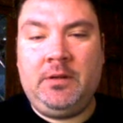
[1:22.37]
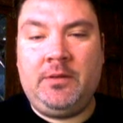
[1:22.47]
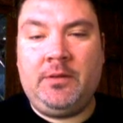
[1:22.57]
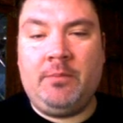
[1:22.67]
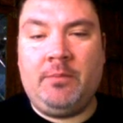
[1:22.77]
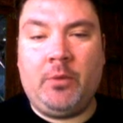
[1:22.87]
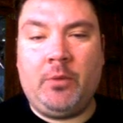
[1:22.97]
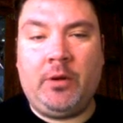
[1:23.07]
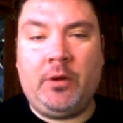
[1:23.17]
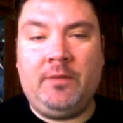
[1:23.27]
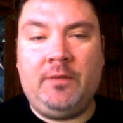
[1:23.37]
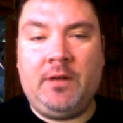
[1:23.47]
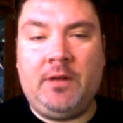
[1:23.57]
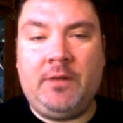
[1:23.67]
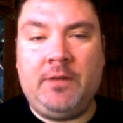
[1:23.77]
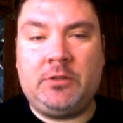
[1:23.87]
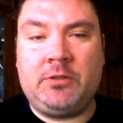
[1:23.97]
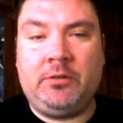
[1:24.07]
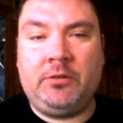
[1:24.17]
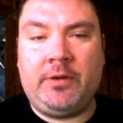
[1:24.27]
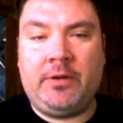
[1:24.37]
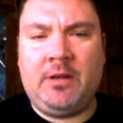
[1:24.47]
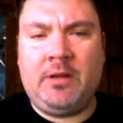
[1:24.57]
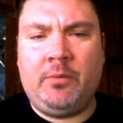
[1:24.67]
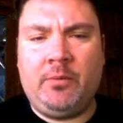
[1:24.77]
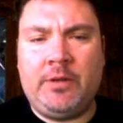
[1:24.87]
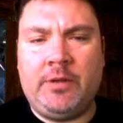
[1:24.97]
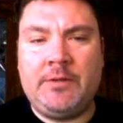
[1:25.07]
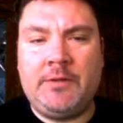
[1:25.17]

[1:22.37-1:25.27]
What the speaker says: the murder of young children or young boys,